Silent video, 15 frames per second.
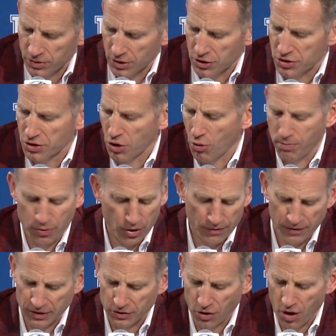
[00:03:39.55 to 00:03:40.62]
There's no
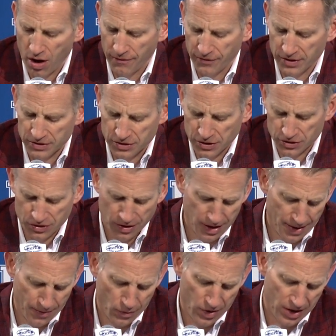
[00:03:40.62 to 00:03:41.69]
perfect offense. It's gonna.
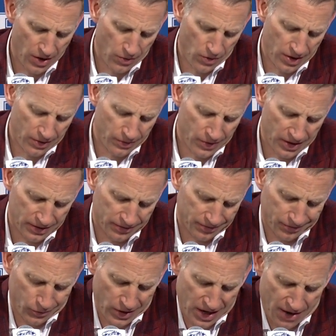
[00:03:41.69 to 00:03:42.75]
I mean,
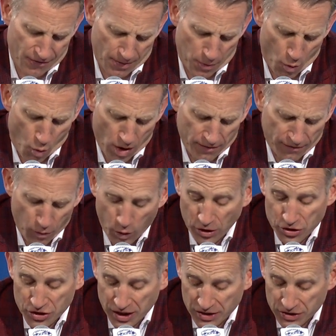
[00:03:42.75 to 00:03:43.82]
we gave up a
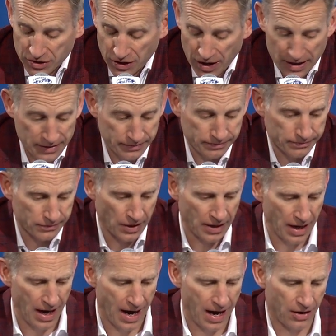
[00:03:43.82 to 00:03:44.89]
1-4-6 tonight.
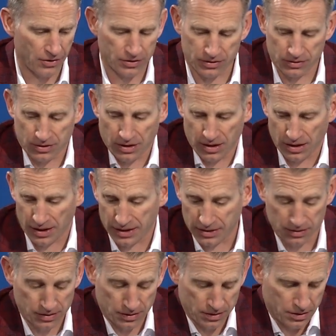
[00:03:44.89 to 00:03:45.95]
Like I don't like
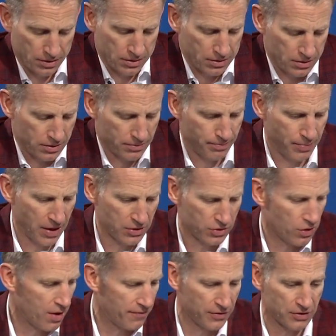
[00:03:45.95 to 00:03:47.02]
best
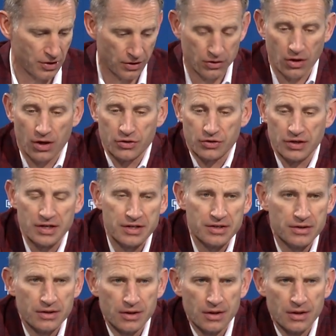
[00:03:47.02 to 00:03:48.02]
offense in the country.